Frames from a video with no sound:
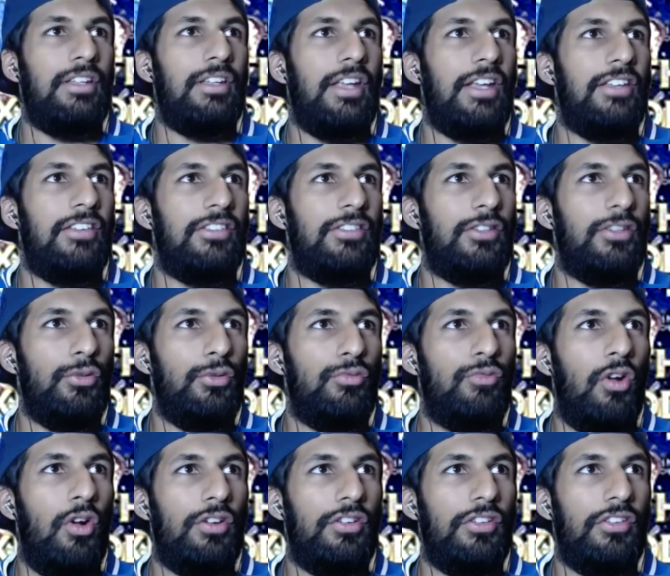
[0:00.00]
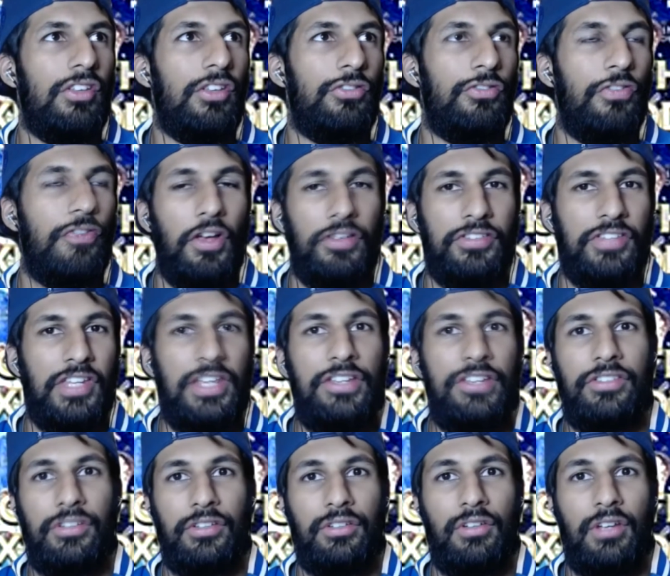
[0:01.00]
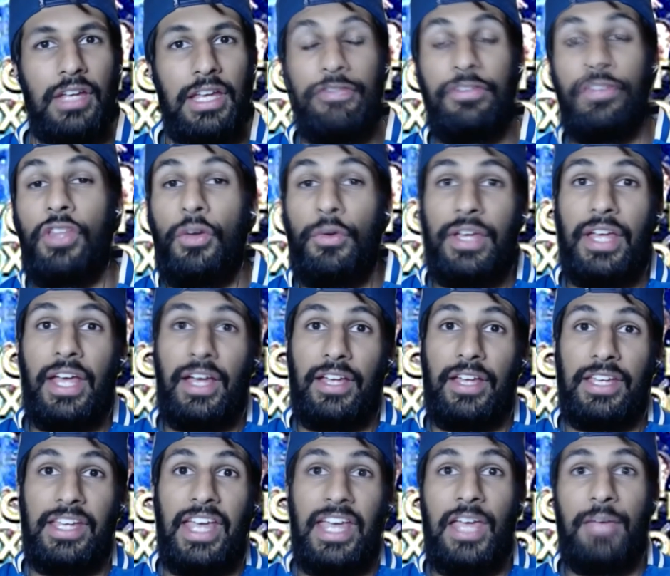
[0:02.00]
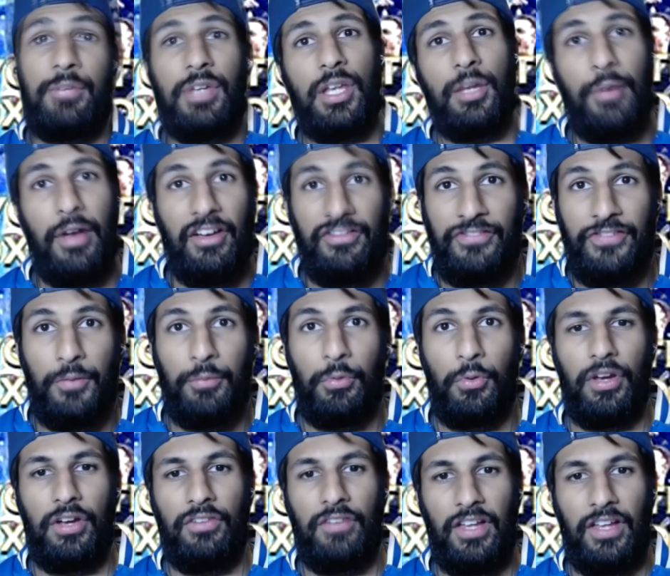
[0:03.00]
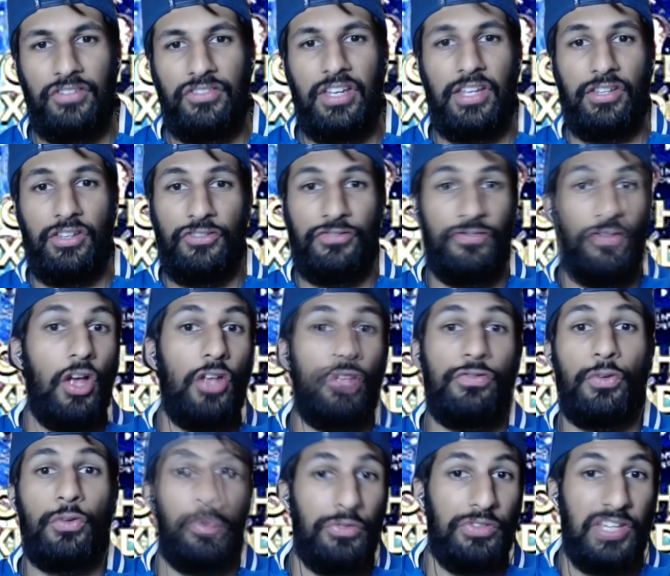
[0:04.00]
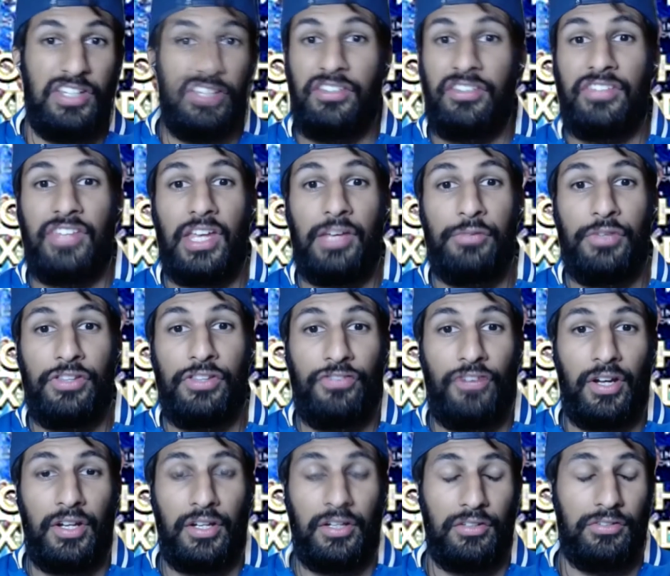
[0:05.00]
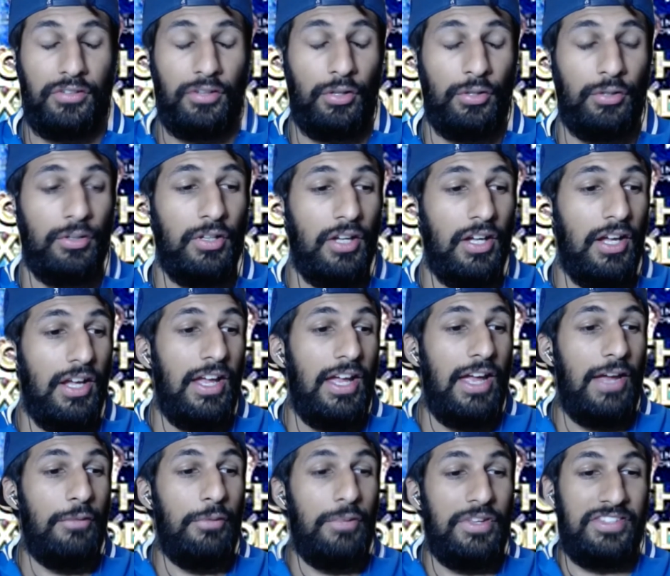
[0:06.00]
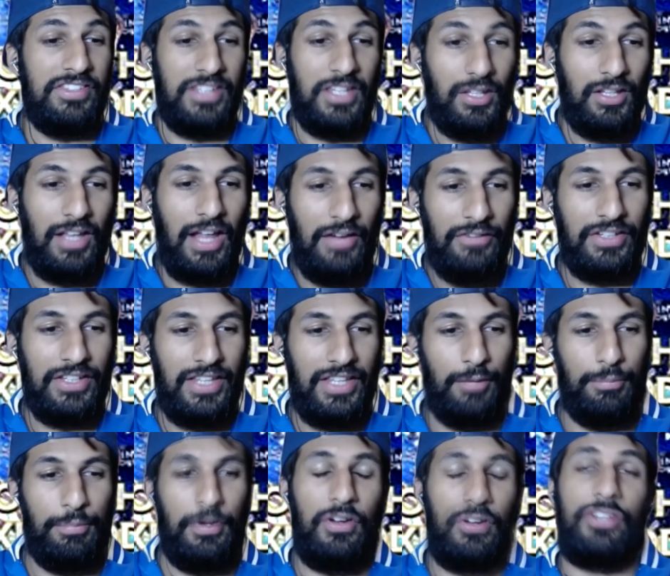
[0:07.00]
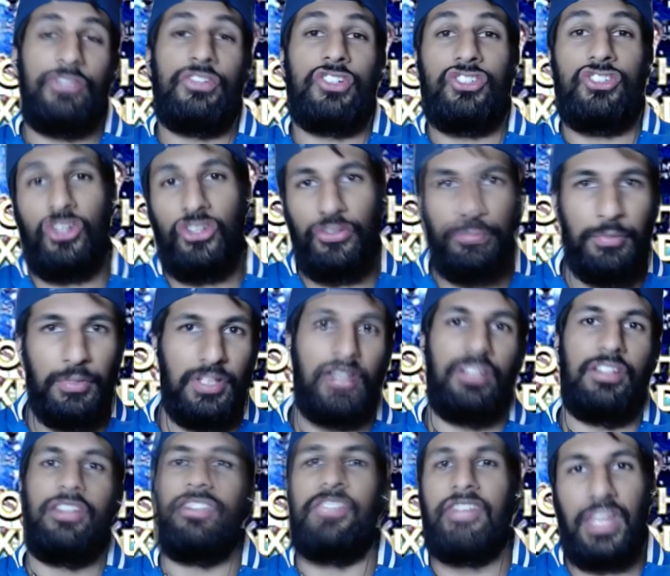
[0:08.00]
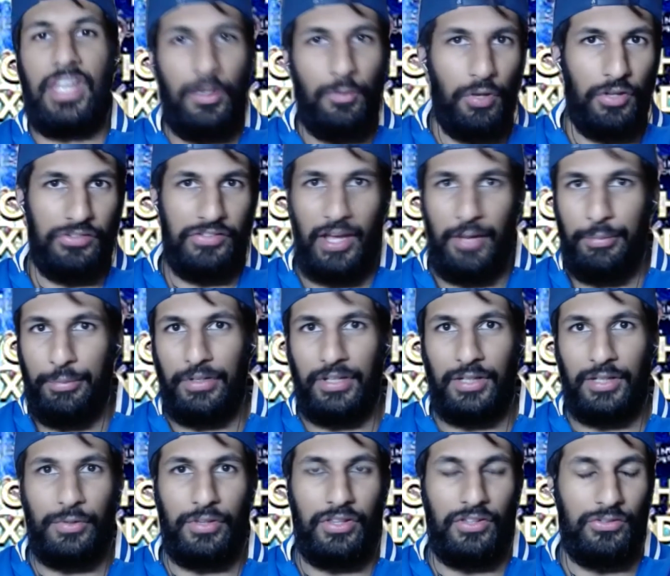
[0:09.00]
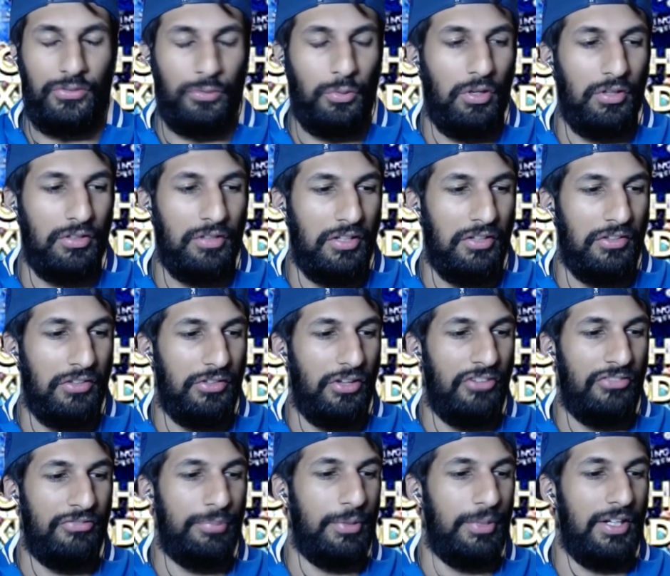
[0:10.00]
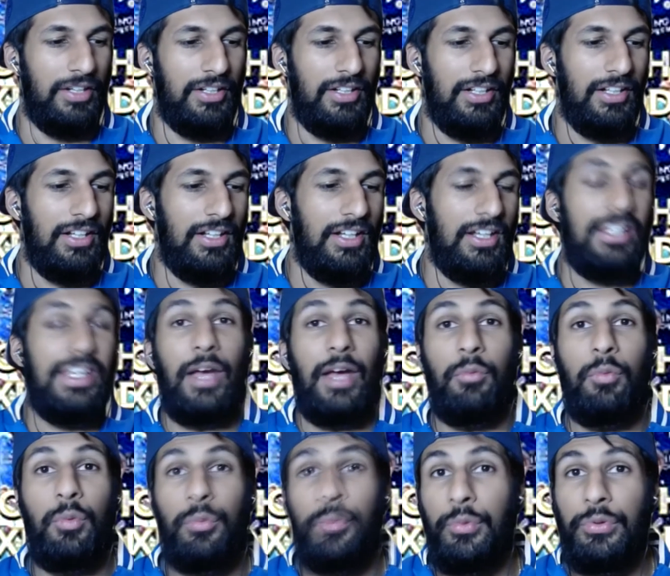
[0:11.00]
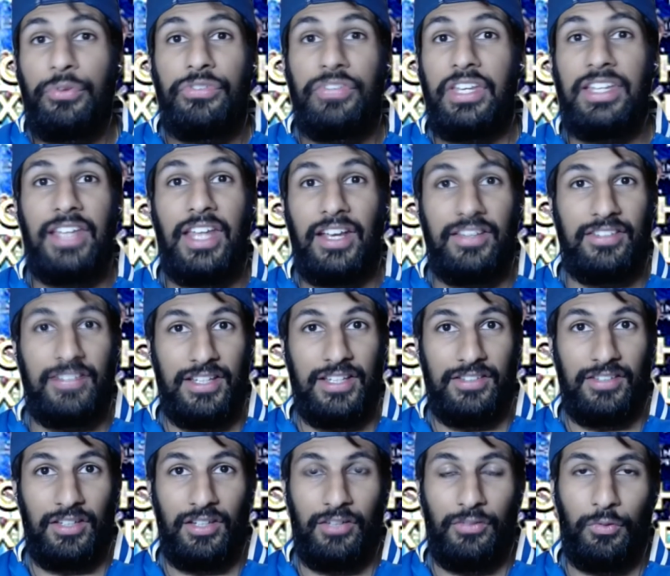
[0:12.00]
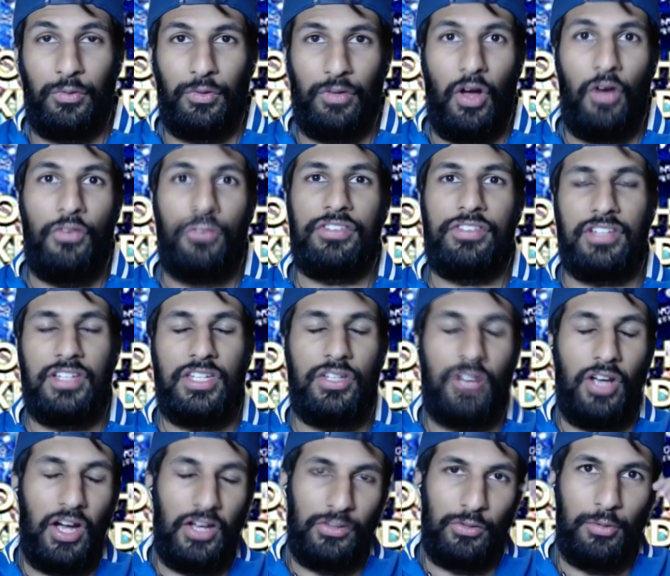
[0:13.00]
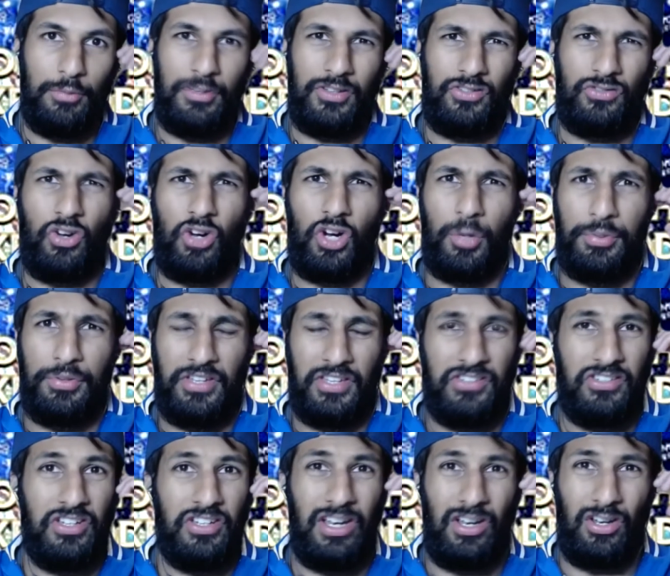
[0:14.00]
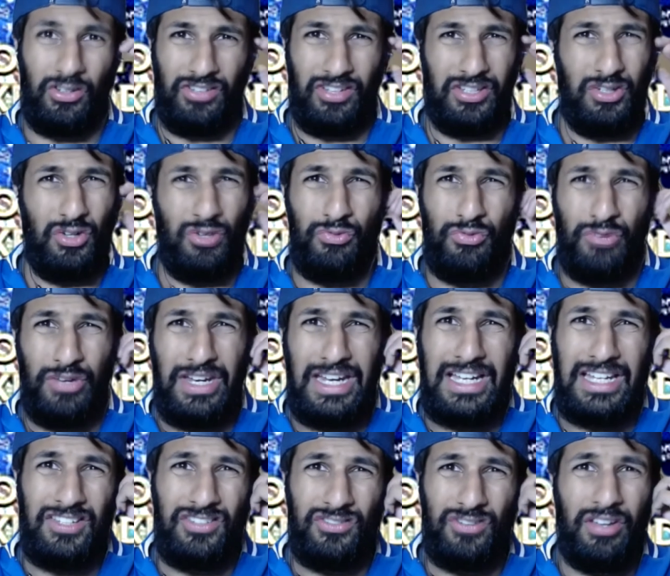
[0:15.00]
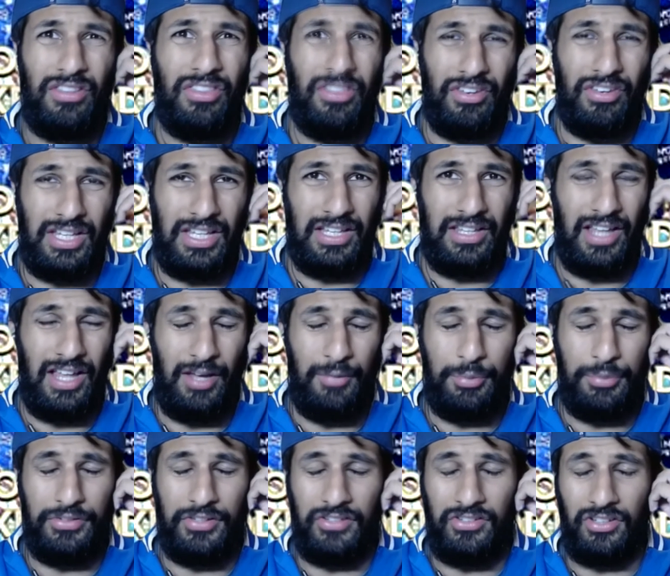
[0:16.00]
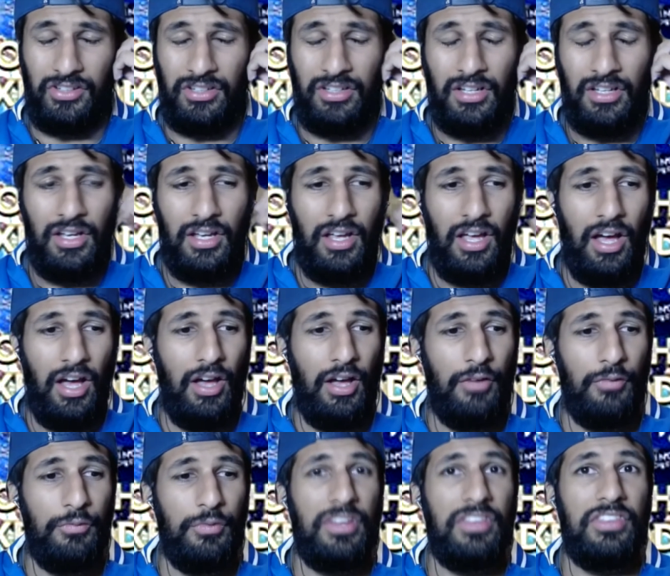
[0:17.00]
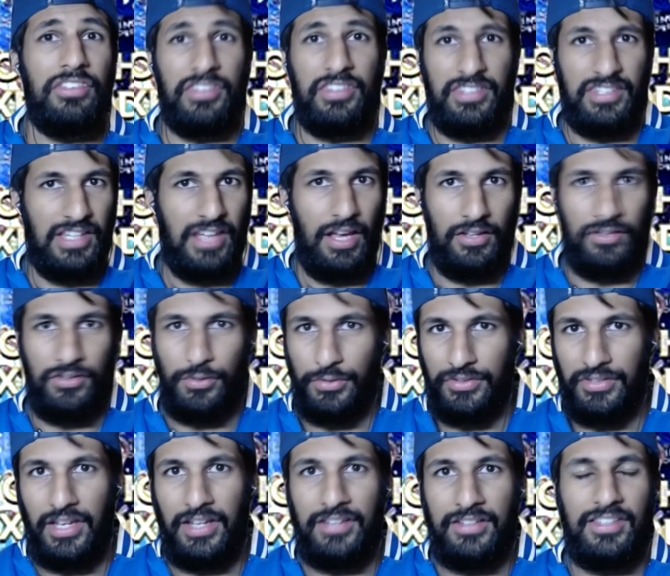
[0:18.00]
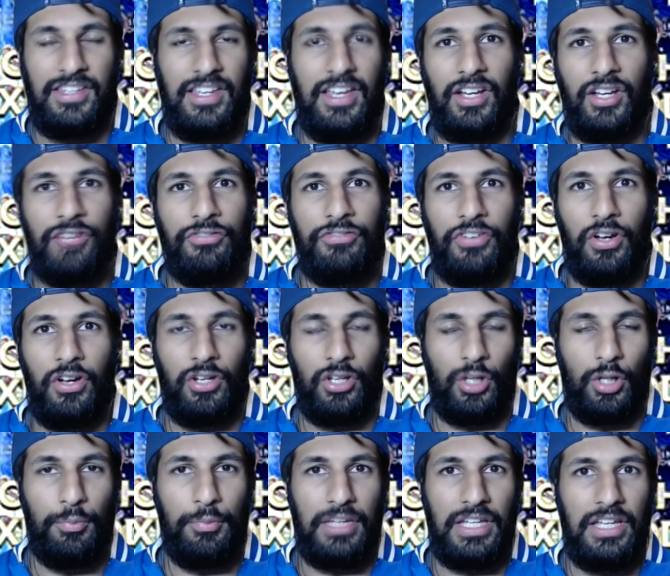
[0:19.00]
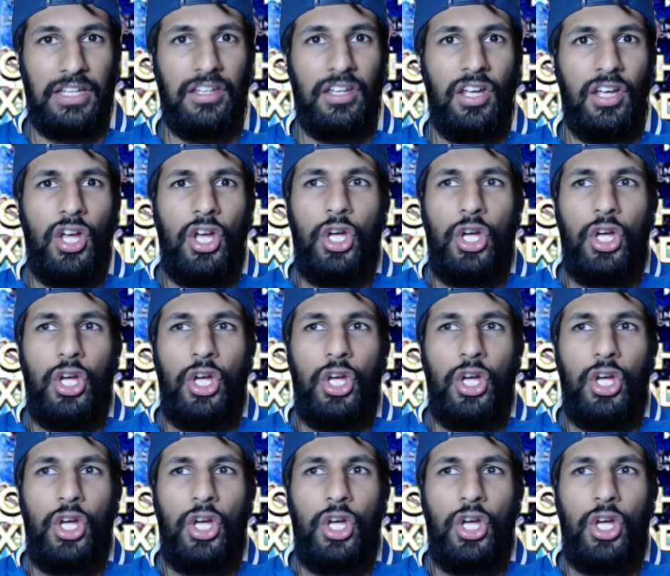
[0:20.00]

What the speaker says: still Rodgers' first season, even though he came in about February of last year. It's his first full season, same with Frank. So we're still having that period of adjustment and seeing what's happening with the squad and stuff. But yeah, we'll see next season. Obviously, you guys are in a stronger position. It looks like you're really strengthening in that position with Ziyech, as you were saying, Ziyech and Werner coming in.